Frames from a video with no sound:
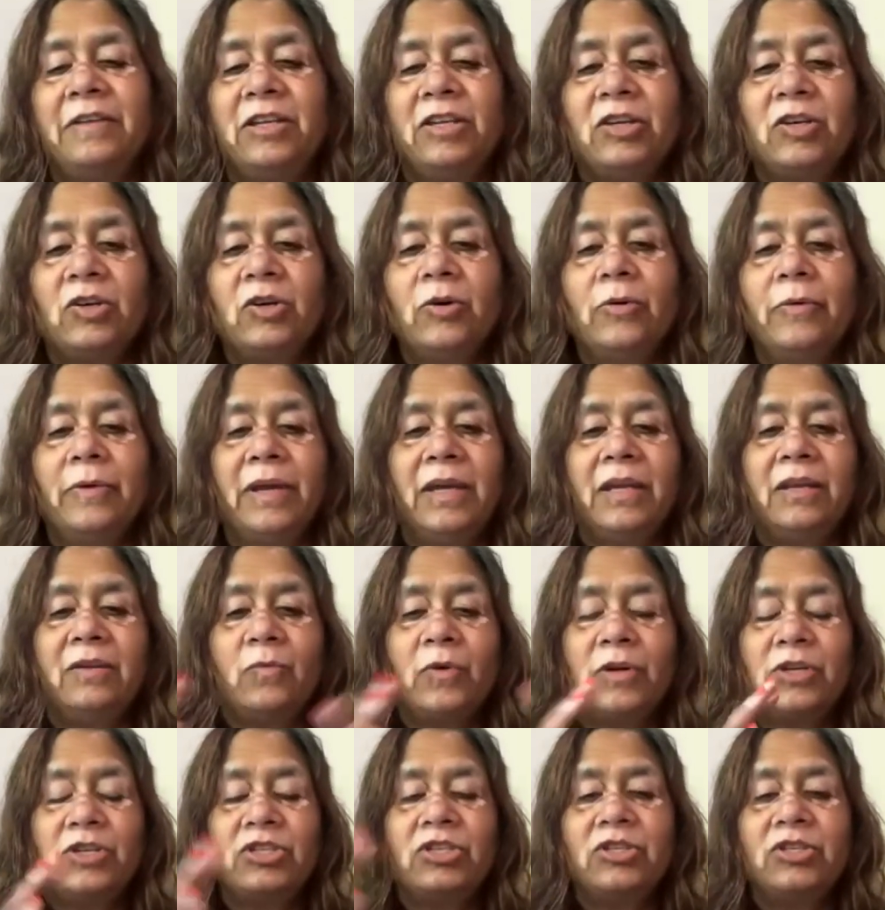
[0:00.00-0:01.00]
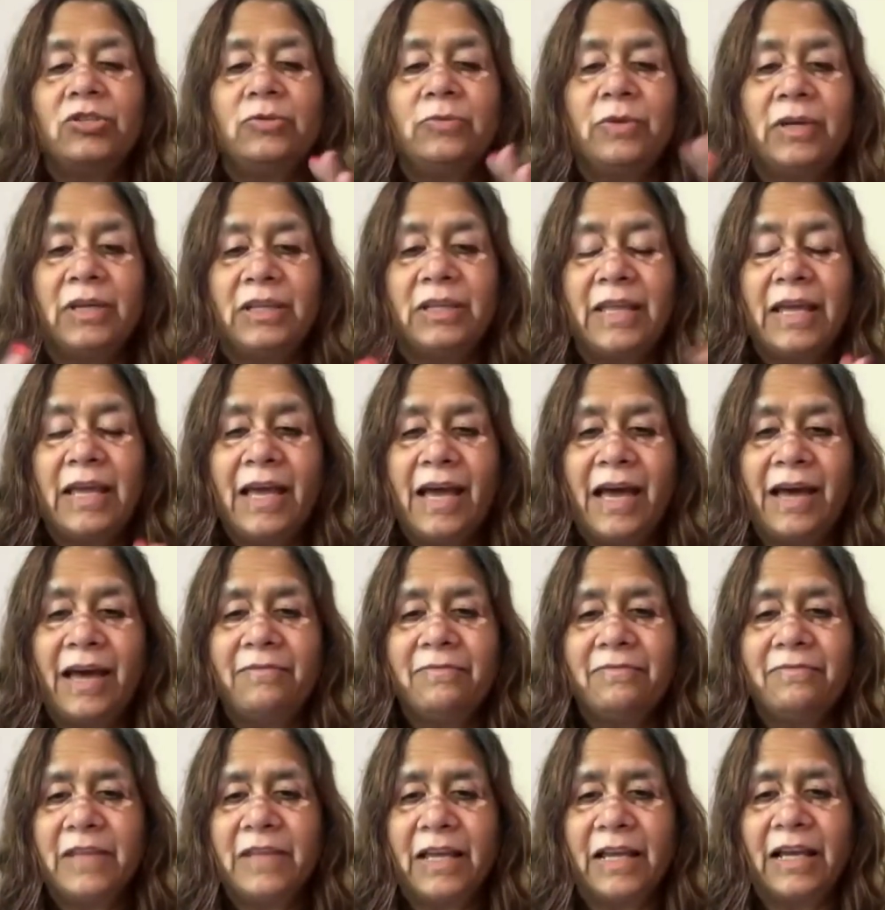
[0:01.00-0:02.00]
When you go in, what you're doing, they
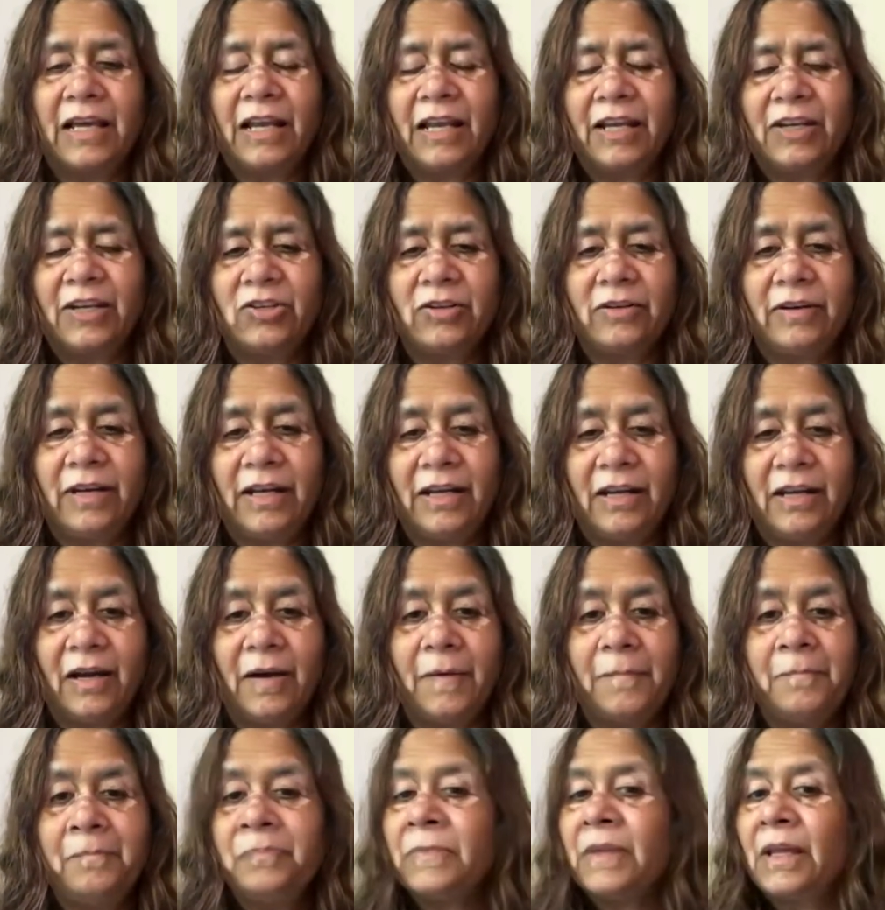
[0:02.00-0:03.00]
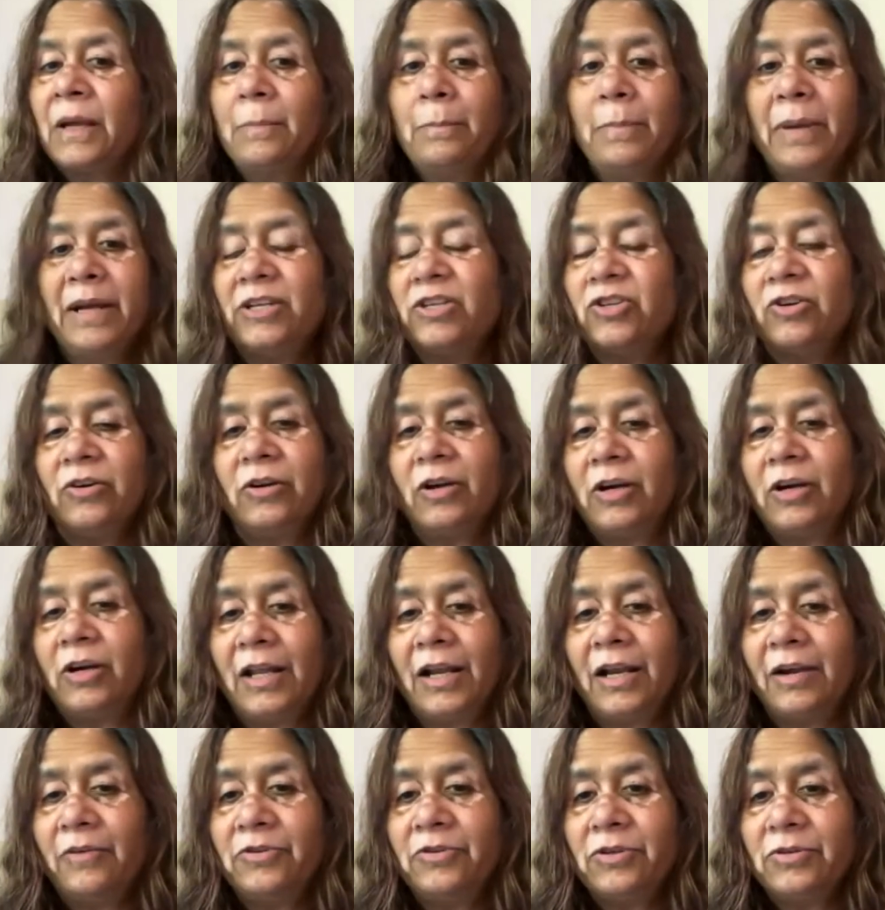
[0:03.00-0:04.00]
collect your data, but you're not
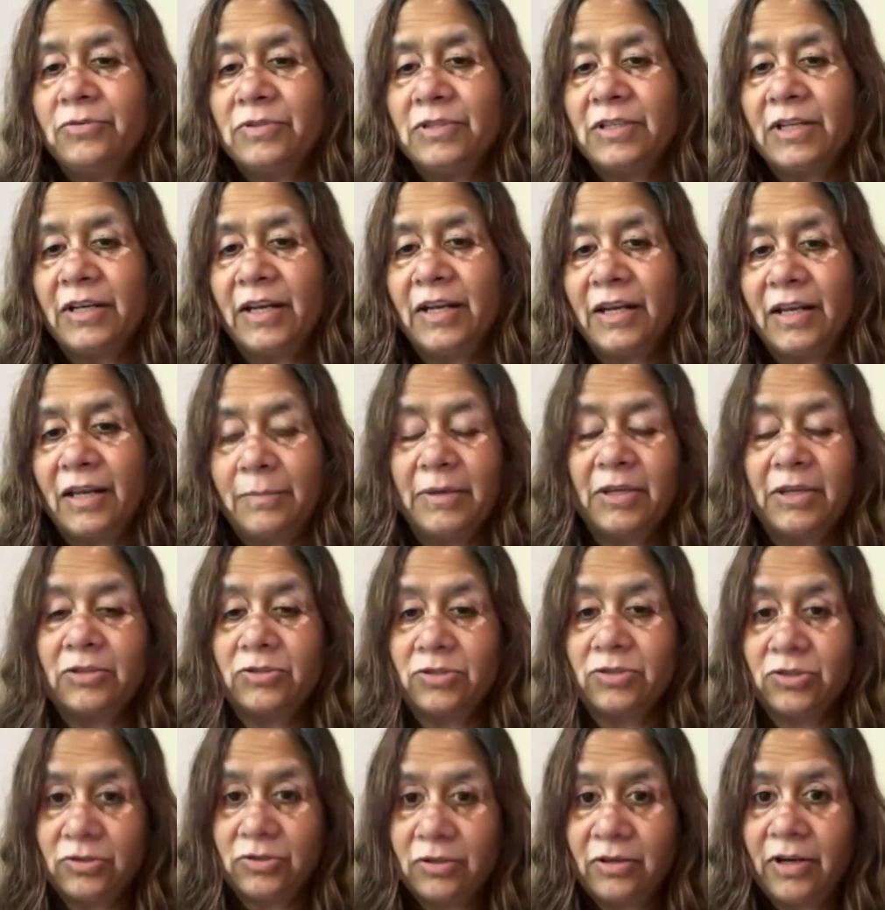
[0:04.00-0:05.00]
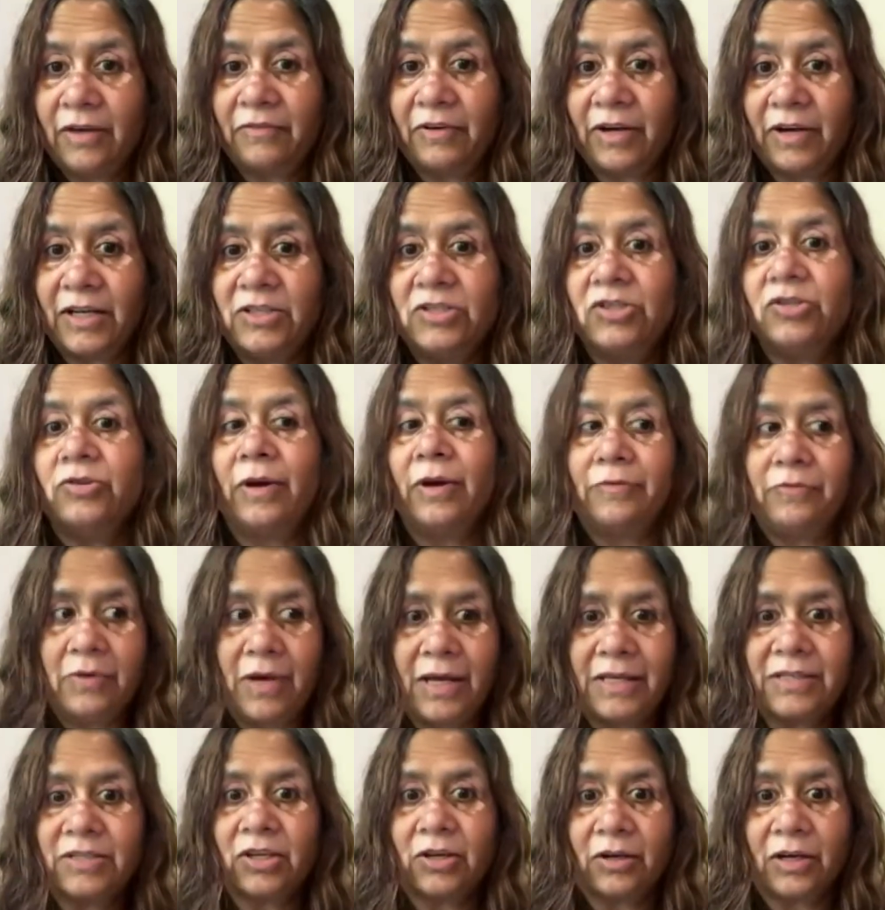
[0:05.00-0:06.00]
allowed to use the data because you don't have rights. You have
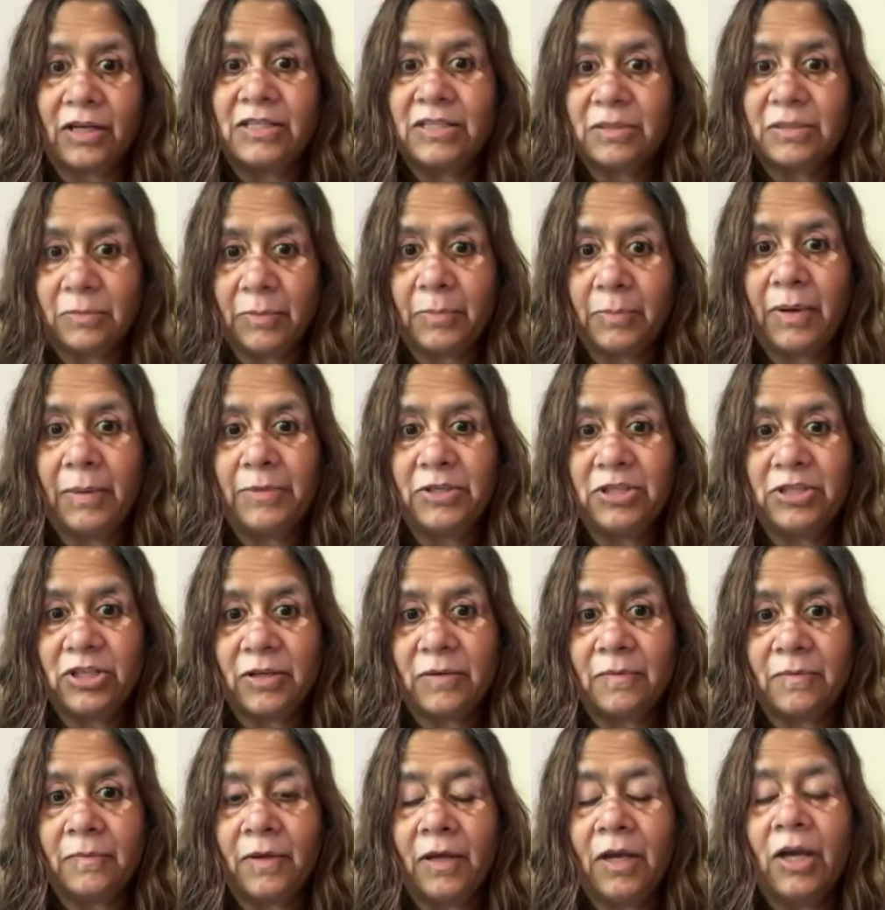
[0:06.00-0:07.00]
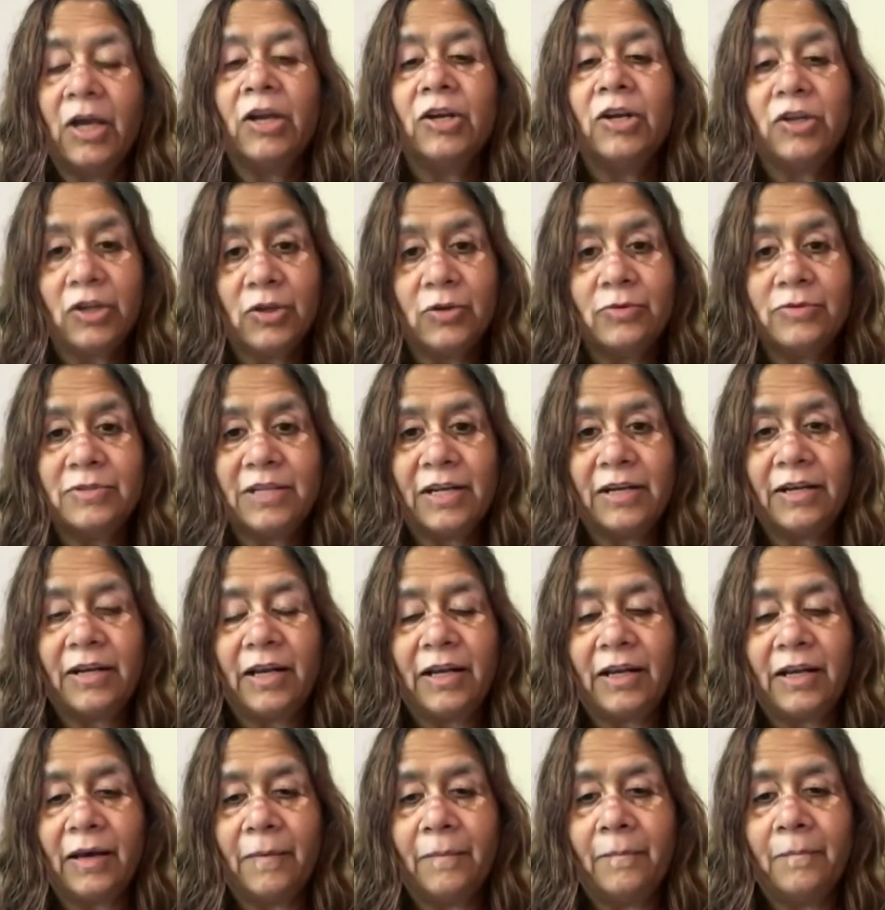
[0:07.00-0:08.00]
to ask your customer permission to use the
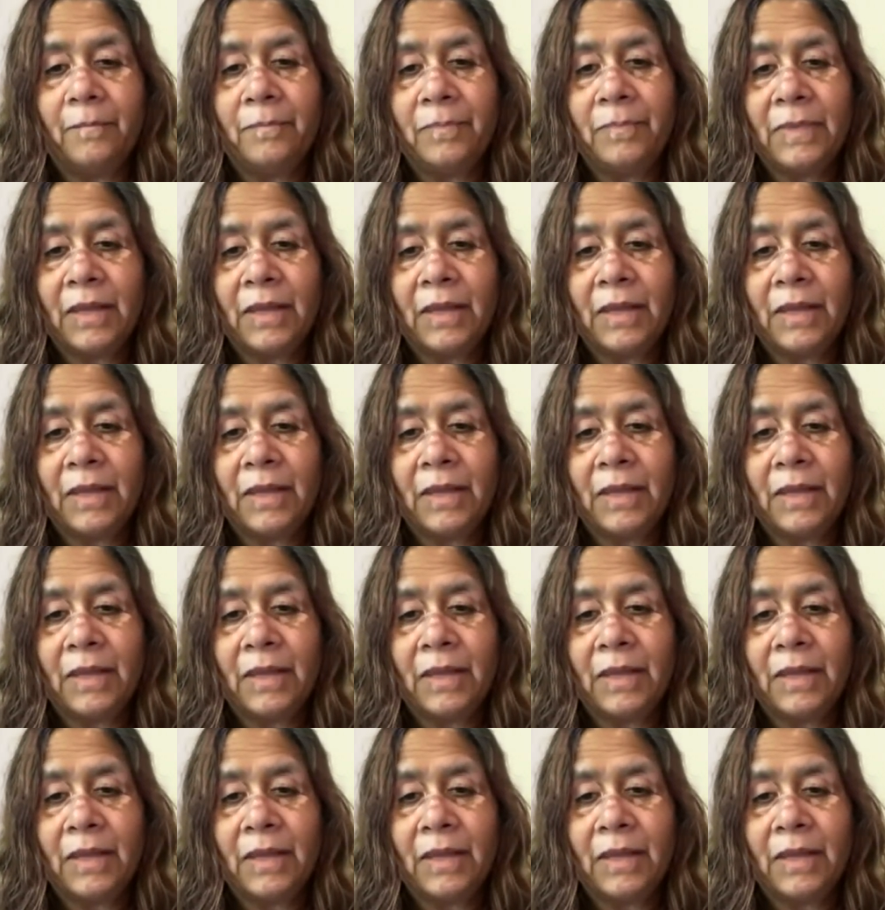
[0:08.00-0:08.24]
data.